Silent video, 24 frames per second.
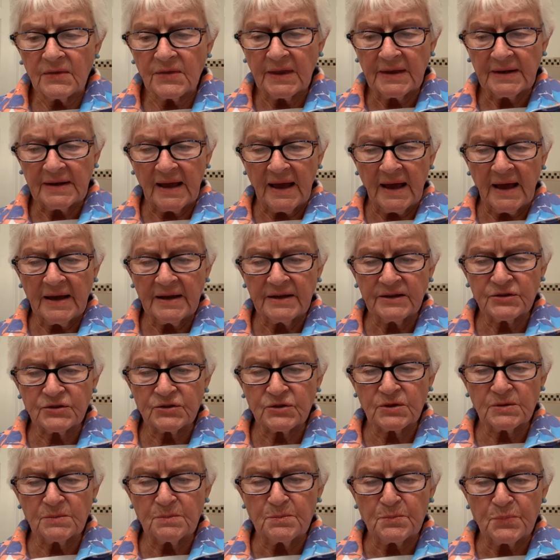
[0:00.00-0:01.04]
that I
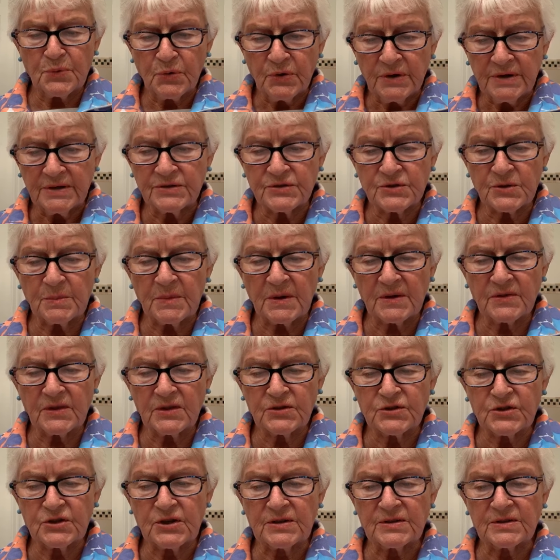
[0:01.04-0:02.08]
should preach among
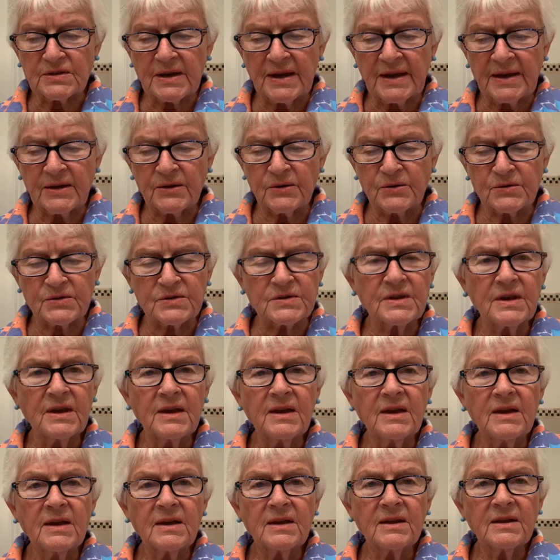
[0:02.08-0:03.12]
the Gentiles
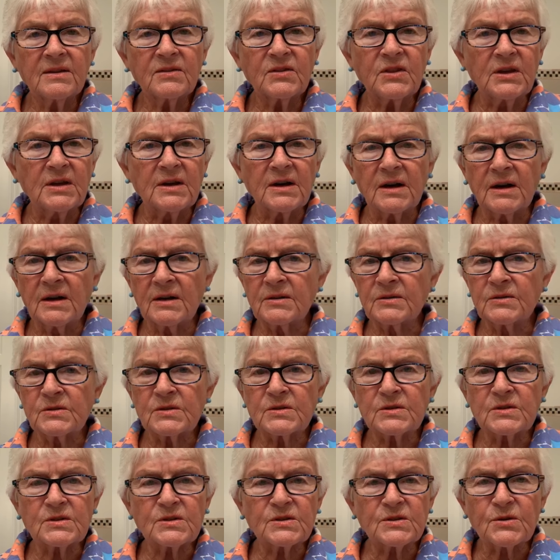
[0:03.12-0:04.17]
the
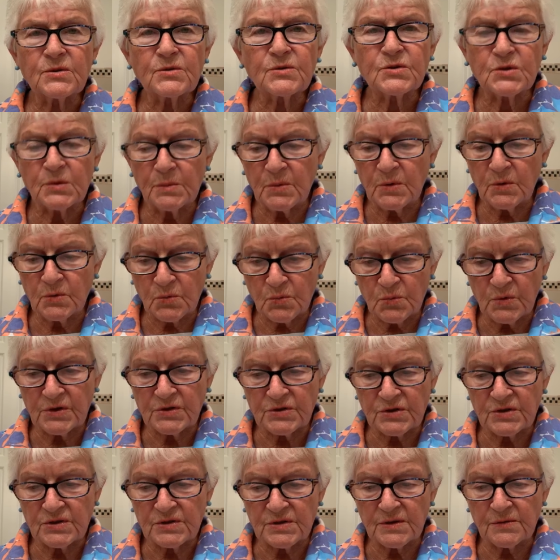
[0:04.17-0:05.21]
unsearchable
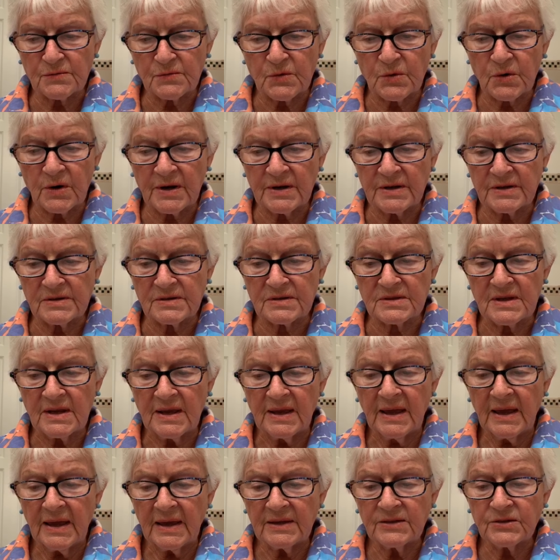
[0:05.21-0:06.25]
riches of Christ,
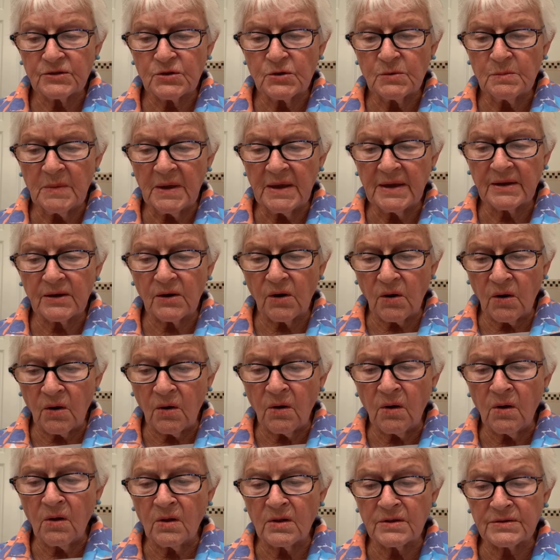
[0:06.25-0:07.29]
and to make
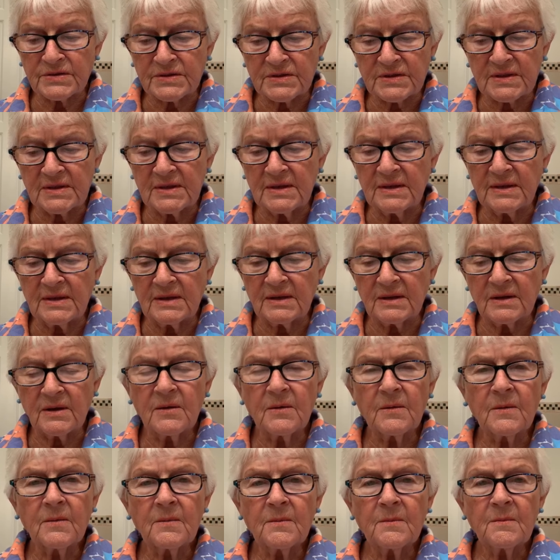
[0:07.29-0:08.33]
all see